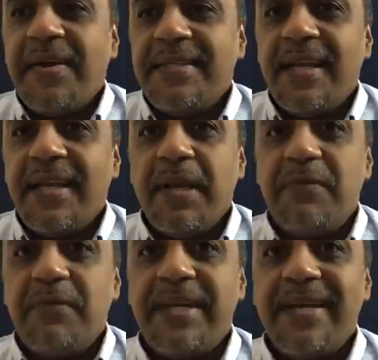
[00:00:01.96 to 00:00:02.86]
dearly
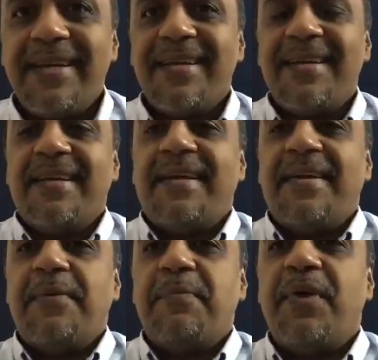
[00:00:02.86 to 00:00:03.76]
beloved
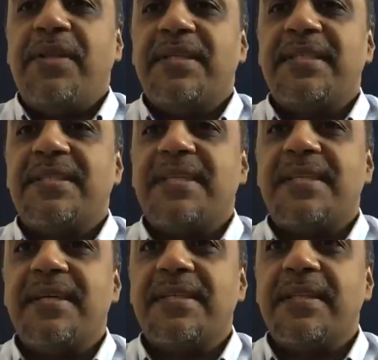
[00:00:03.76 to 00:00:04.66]
brothers and
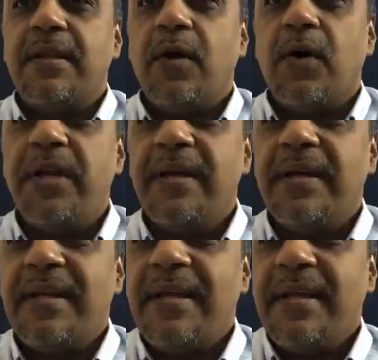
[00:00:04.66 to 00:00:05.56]
sisters in the Lord.
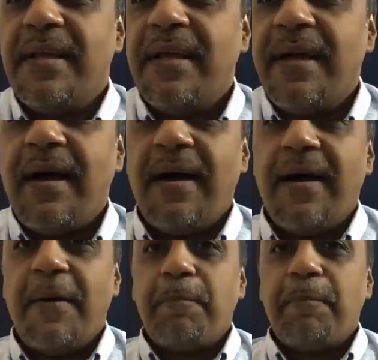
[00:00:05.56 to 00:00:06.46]

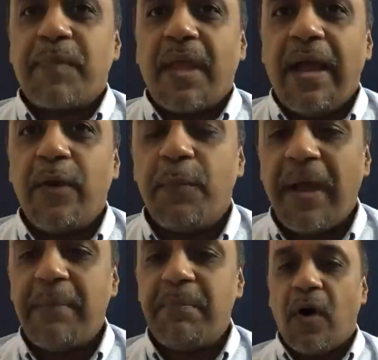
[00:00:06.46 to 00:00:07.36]
I hope
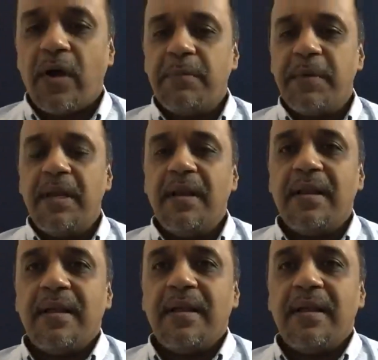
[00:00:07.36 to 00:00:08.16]
I'm audible.